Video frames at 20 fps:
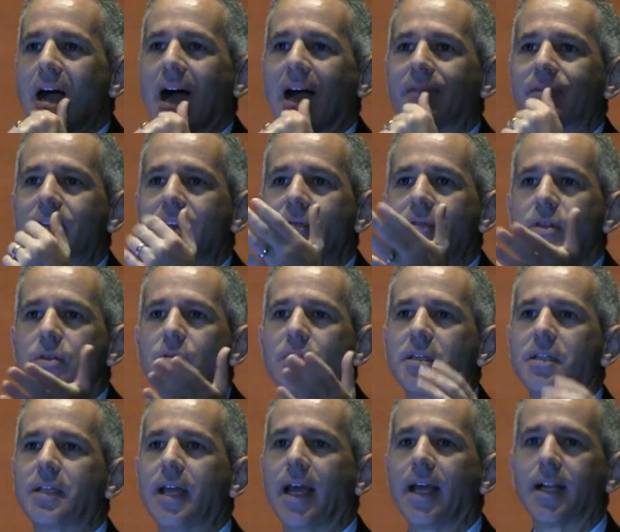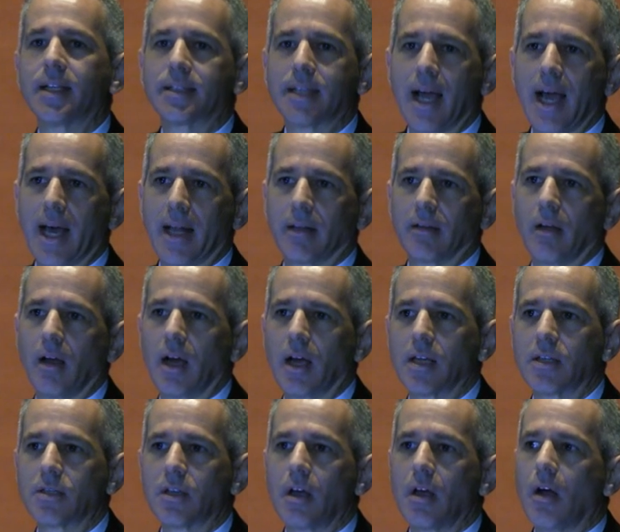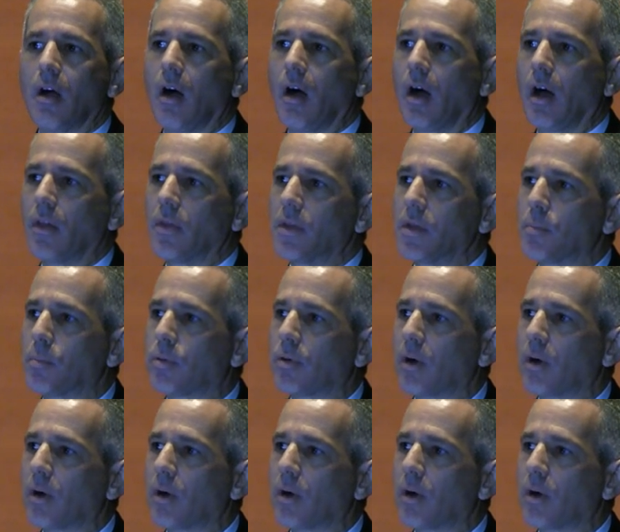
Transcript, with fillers: I've given you the data to analyze on the